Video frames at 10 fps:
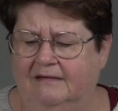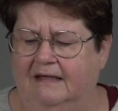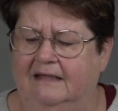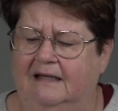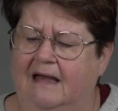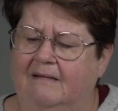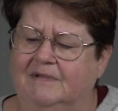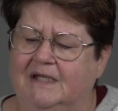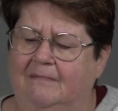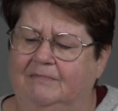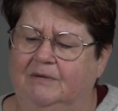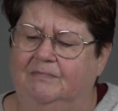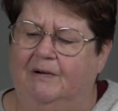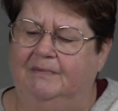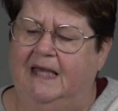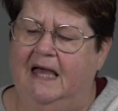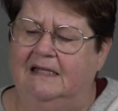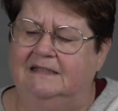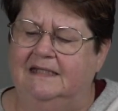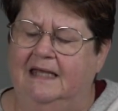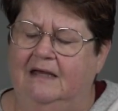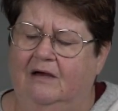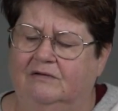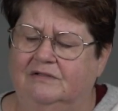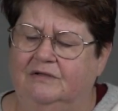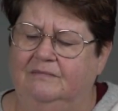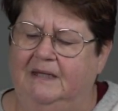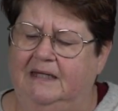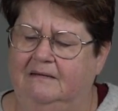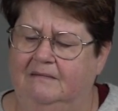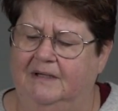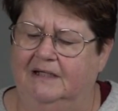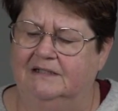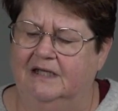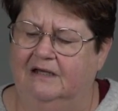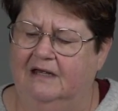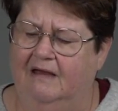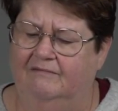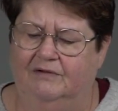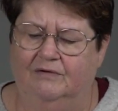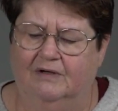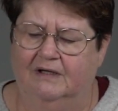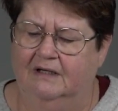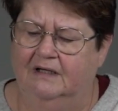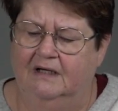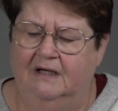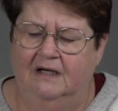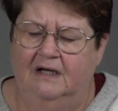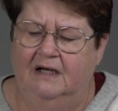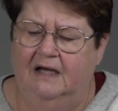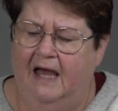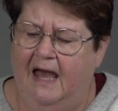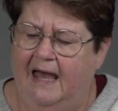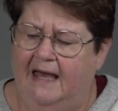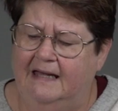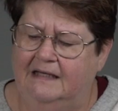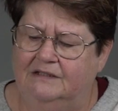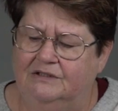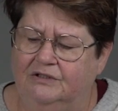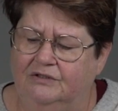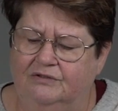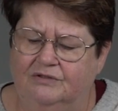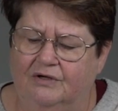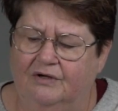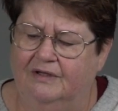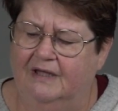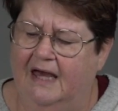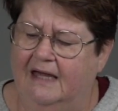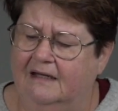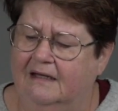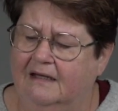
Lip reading: thing that comes up you probably can't see. I'll zoom in a minute so you can have a look. And you turn that